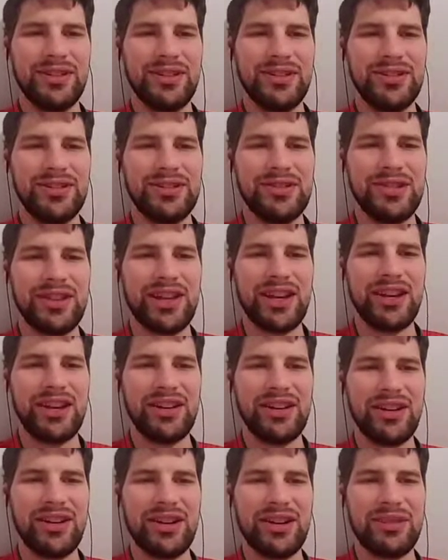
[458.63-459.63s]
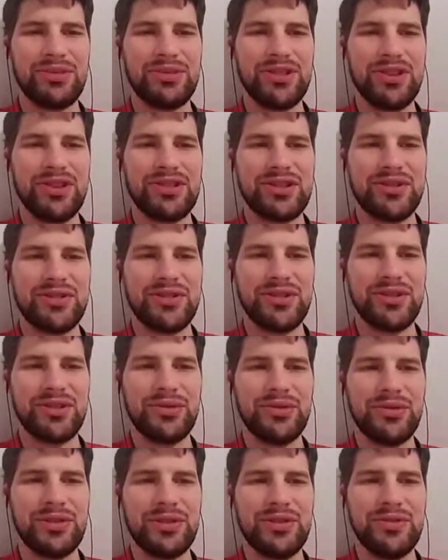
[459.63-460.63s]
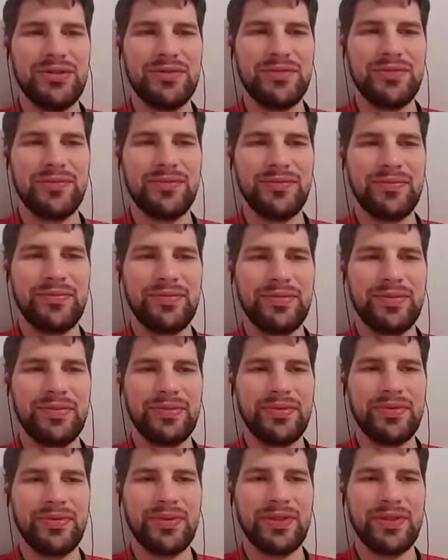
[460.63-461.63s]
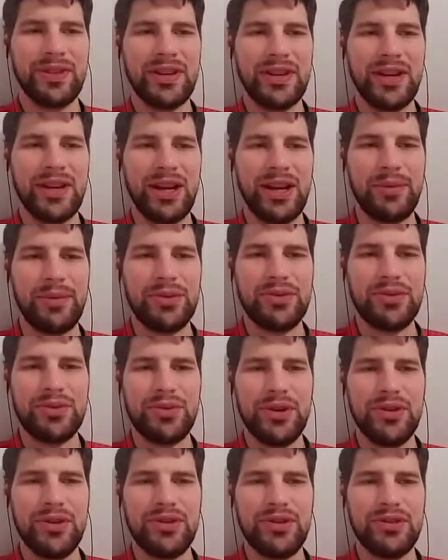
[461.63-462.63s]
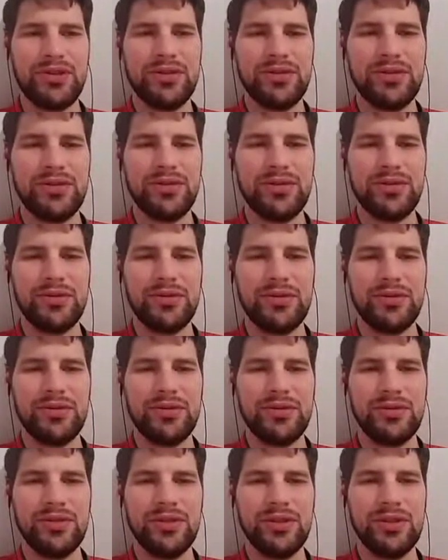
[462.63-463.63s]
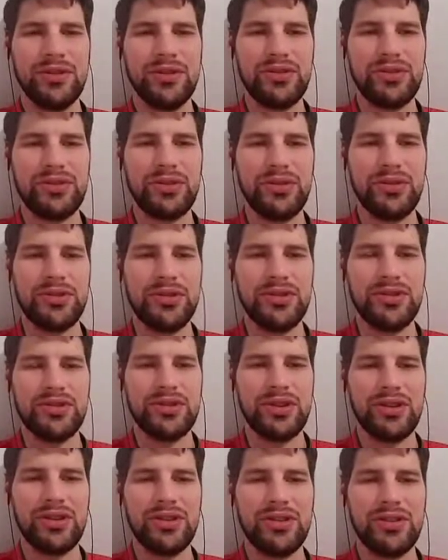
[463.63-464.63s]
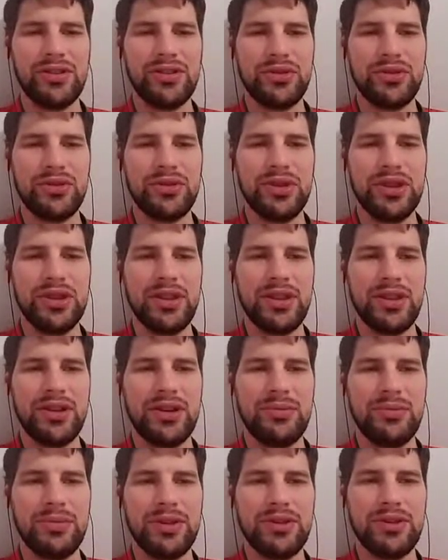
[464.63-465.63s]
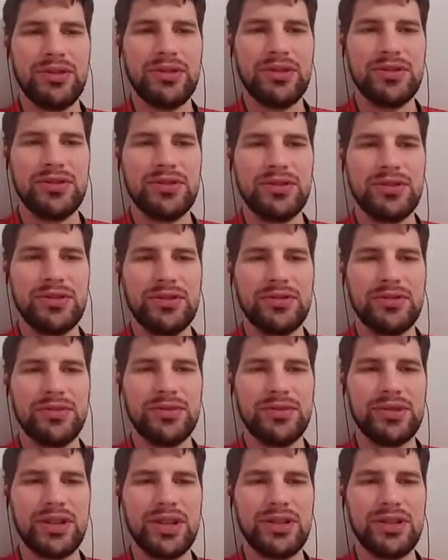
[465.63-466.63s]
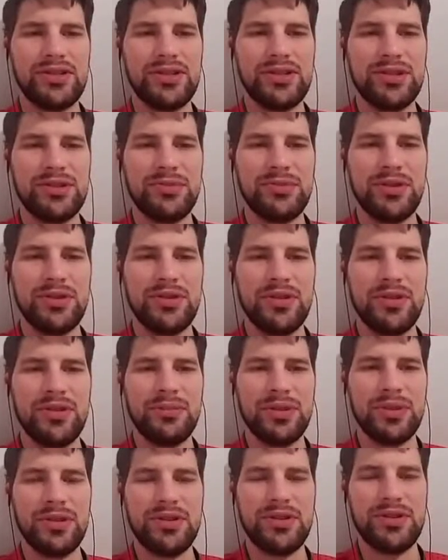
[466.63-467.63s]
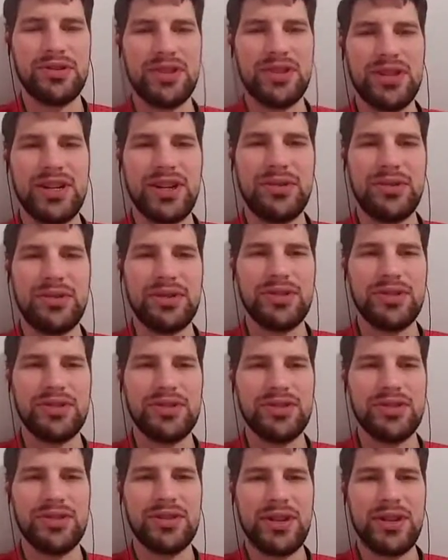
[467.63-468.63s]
You see the cannon got a couple shots off on the queen. I'm not sure why the Eagle Artillery didn't target the queen there, because it was a highest HP thing, but you can see now it is.